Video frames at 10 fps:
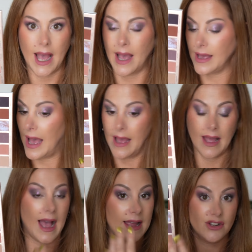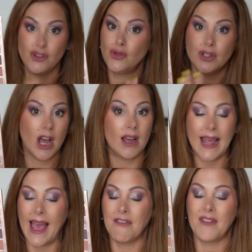I do not
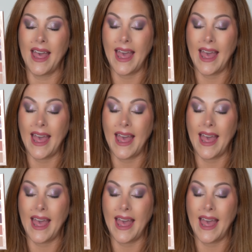have